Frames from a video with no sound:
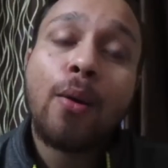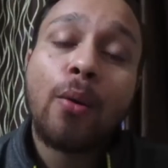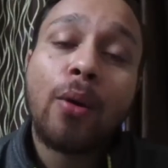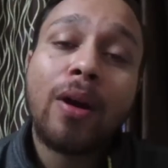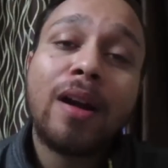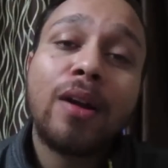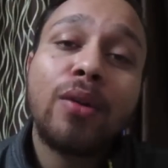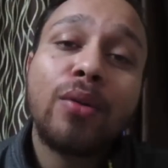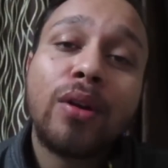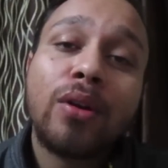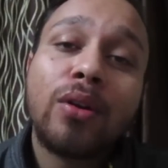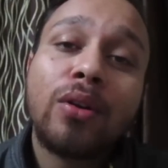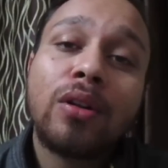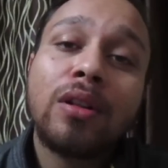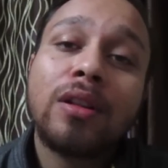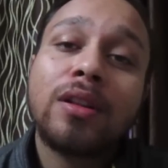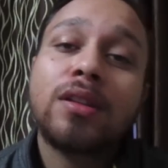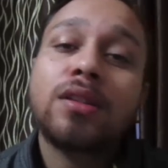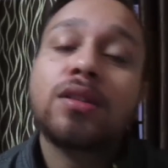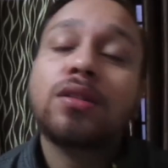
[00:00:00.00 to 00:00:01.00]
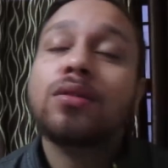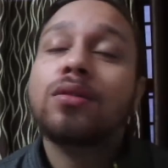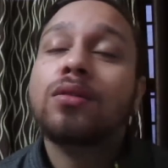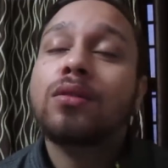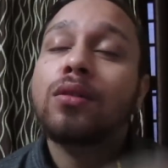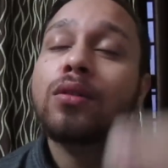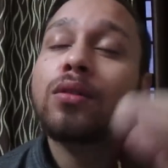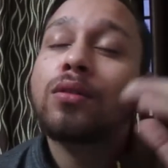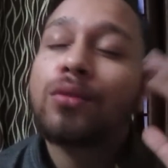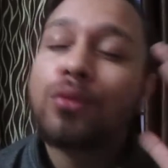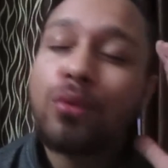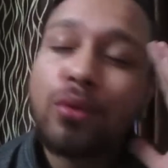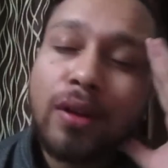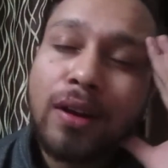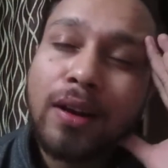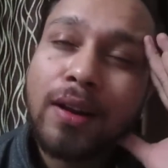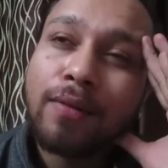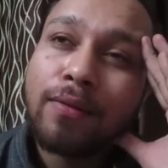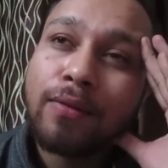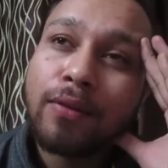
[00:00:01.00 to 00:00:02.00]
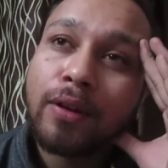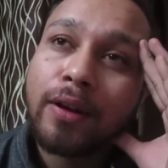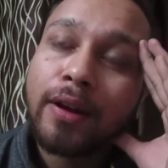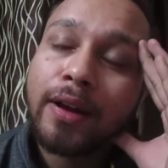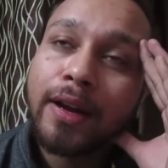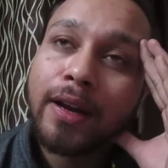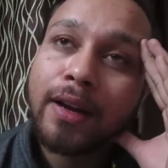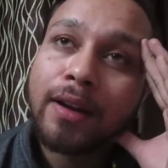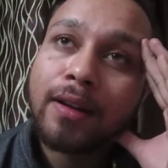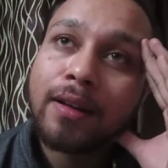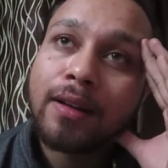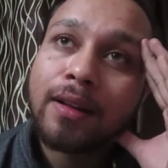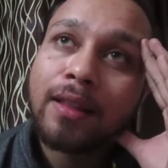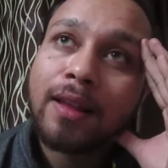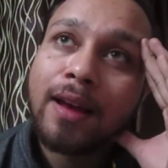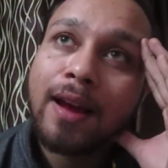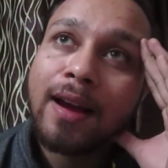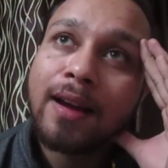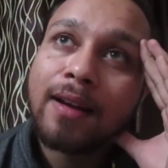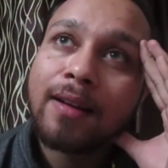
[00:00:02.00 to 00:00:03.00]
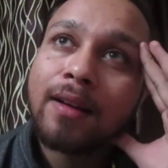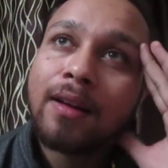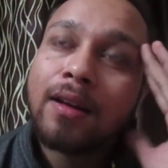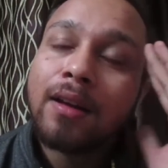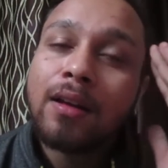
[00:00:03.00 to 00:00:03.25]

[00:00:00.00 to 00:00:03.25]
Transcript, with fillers: while doing all this you know you totally forget that